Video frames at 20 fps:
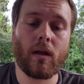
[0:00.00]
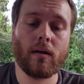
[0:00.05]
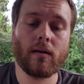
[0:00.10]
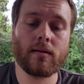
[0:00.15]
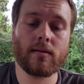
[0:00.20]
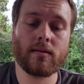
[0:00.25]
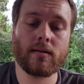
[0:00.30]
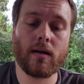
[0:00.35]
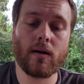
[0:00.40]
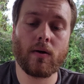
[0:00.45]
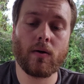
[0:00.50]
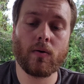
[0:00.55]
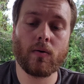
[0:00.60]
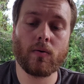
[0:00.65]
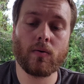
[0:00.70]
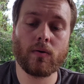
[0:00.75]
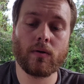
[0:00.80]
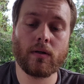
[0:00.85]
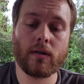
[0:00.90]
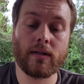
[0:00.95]

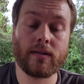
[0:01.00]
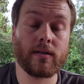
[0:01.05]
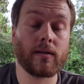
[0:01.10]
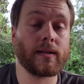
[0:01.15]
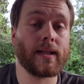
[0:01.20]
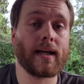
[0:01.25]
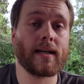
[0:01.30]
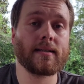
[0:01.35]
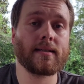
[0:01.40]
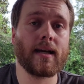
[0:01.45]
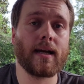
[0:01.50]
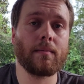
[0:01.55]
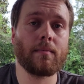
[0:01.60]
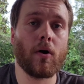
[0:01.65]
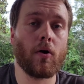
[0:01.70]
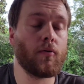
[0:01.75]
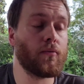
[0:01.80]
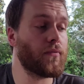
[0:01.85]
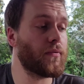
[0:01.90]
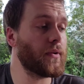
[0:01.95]
So until next time,
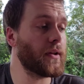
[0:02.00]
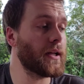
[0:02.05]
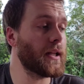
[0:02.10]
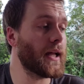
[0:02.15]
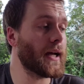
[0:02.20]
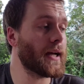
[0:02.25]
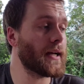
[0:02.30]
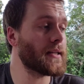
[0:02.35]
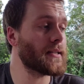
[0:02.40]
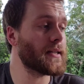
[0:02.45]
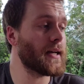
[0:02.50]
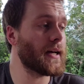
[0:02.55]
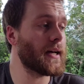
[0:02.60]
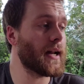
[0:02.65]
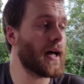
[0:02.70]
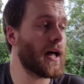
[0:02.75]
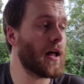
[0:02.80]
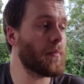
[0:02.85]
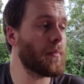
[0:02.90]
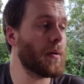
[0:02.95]
hopefully, like I
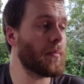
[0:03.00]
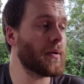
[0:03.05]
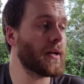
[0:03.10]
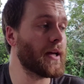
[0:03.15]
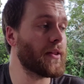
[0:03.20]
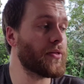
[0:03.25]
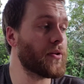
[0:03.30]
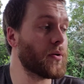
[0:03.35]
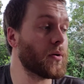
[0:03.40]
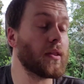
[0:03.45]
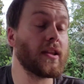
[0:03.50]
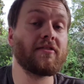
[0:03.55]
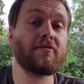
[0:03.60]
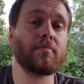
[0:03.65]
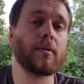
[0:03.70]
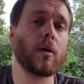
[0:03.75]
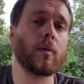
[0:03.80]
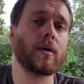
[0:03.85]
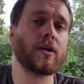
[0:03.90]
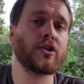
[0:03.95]
said, I'll be able to get their leaf
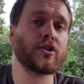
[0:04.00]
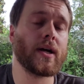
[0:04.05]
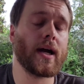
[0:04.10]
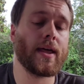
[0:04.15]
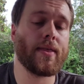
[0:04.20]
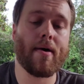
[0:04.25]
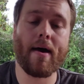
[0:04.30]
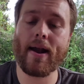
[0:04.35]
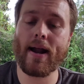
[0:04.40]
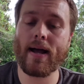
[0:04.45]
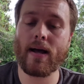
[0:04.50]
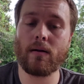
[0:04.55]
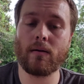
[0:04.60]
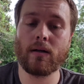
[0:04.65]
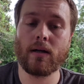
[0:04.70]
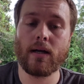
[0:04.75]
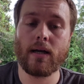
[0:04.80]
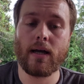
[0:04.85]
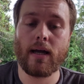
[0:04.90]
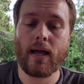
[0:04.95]
blower and try that out,
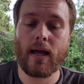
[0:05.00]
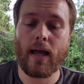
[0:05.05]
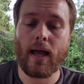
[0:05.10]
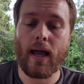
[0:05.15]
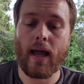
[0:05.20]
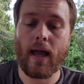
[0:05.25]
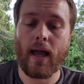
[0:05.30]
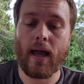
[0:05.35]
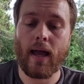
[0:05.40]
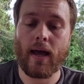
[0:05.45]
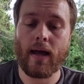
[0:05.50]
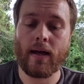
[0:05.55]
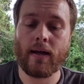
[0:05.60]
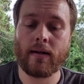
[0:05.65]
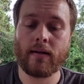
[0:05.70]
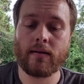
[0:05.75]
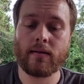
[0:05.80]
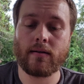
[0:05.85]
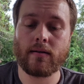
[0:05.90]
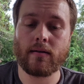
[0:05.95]

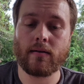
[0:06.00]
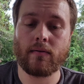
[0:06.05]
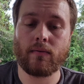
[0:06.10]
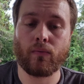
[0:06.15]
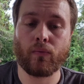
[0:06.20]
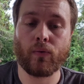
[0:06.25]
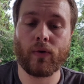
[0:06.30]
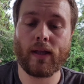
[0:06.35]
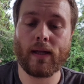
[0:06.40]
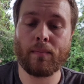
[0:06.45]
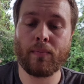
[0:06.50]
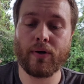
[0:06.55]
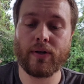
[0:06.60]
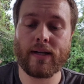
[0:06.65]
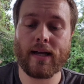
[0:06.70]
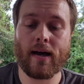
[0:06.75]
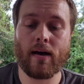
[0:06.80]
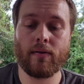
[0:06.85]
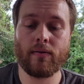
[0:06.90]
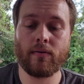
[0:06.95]
and really put
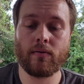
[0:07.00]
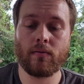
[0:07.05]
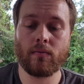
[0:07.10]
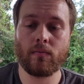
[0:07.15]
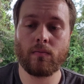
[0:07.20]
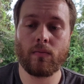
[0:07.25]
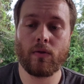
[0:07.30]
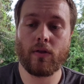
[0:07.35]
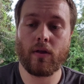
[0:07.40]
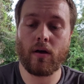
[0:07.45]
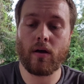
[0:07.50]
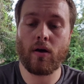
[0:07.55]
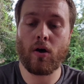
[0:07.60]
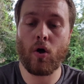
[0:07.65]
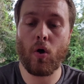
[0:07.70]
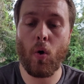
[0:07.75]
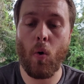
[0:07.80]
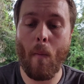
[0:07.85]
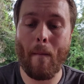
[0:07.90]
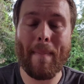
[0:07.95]
down the
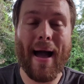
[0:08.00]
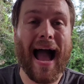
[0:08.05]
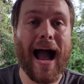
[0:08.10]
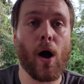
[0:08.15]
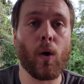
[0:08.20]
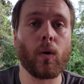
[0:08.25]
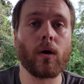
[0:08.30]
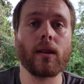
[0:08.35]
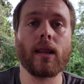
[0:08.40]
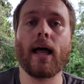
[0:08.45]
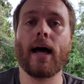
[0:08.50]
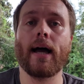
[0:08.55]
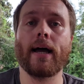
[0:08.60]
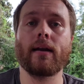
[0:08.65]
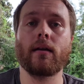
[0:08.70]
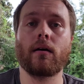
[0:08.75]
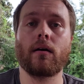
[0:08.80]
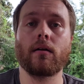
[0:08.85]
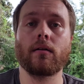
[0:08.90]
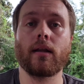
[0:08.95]
whole Bauer
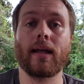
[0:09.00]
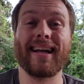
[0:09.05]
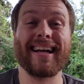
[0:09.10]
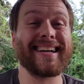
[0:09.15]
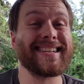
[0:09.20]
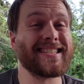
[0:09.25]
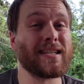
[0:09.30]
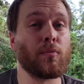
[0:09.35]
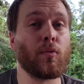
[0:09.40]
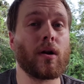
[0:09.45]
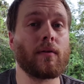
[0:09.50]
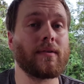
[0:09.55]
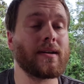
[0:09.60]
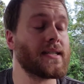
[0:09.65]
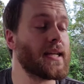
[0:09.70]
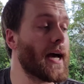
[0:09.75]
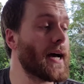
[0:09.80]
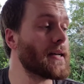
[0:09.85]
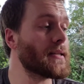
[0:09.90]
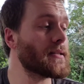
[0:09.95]
line on like somewhat of a
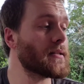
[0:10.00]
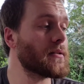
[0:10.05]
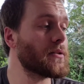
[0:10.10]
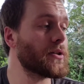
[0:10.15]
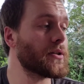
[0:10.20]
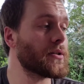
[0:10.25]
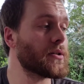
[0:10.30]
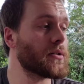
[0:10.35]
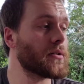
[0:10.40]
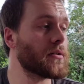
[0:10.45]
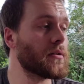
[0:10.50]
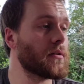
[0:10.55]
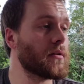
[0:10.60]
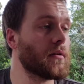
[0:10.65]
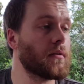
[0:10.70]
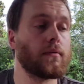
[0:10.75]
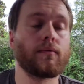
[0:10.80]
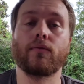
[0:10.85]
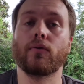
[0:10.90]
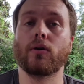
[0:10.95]
test, just
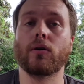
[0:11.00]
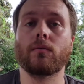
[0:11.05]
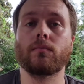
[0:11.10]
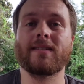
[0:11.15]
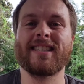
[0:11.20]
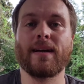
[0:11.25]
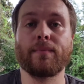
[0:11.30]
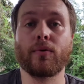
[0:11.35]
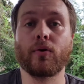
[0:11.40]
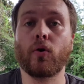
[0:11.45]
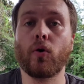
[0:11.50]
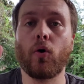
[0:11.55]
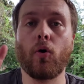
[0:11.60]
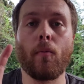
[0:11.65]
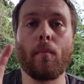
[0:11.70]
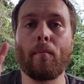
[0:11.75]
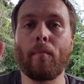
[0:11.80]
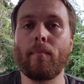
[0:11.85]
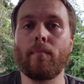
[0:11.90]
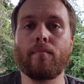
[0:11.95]
for
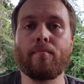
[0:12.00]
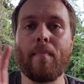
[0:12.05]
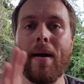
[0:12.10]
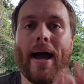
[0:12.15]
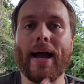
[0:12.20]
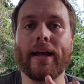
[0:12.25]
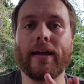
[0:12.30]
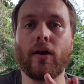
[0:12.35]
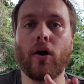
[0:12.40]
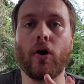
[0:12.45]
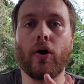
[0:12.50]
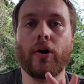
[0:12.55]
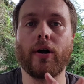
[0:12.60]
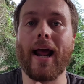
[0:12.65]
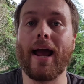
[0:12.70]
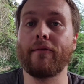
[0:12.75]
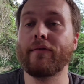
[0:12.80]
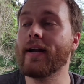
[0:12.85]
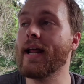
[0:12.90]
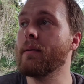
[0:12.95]
typical backyard
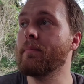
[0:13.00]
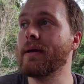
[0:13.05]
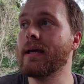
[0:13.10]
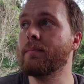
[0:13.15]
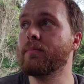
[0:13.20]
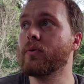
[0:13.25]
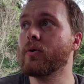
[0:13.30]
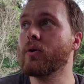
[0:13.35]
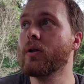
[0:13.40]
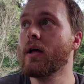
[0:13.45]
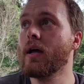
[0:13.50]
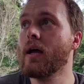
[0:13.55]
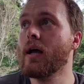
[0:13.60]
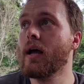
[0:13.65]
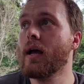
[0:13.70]
everyday people.